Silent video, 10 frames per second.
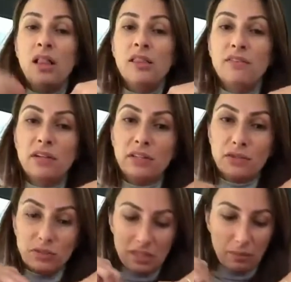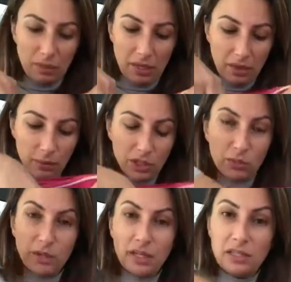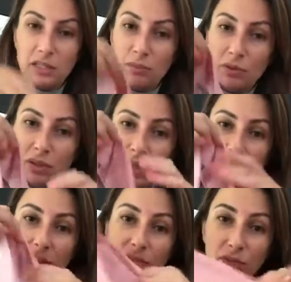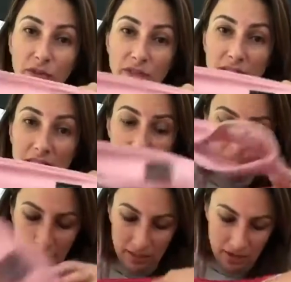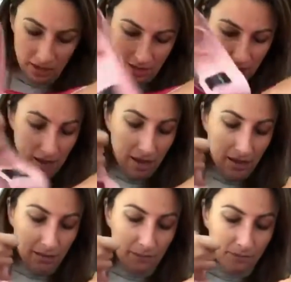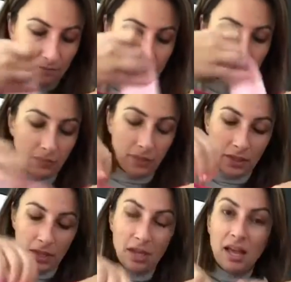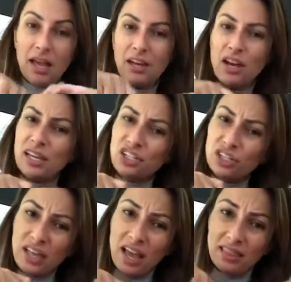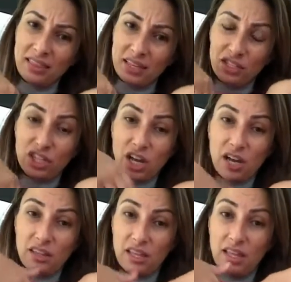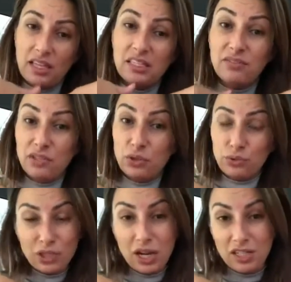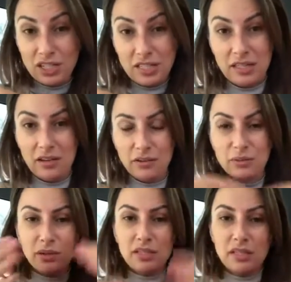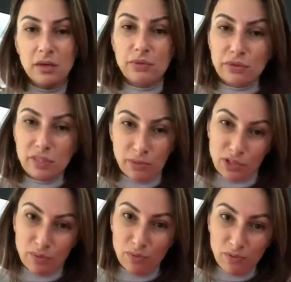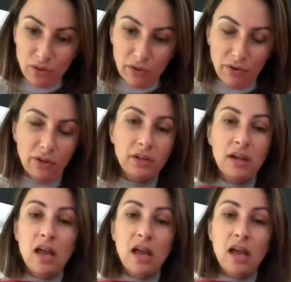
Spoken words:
They've got a little zip here, which we used to put their headphones in. And I actually had their individual chargers in there as well, so they were responsible for their own.